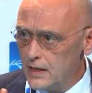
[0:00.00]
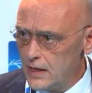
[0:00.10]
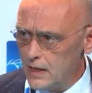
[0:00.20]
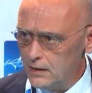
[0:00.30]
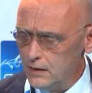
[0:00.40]

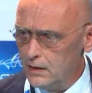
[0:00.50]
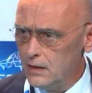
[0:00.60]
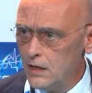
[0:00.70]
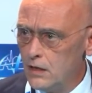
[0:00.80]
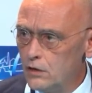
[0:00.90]
end
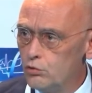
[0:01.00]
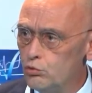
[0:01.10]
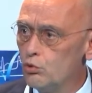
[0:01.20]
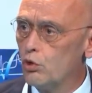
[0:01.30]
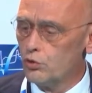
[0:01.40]
to
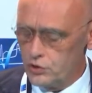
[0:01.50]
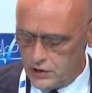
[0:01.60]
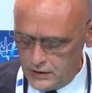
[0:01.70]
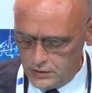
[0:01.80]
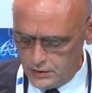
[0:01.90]

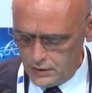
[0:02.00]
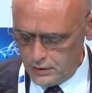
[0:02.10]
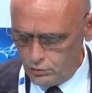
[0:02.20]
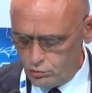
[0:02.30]
consider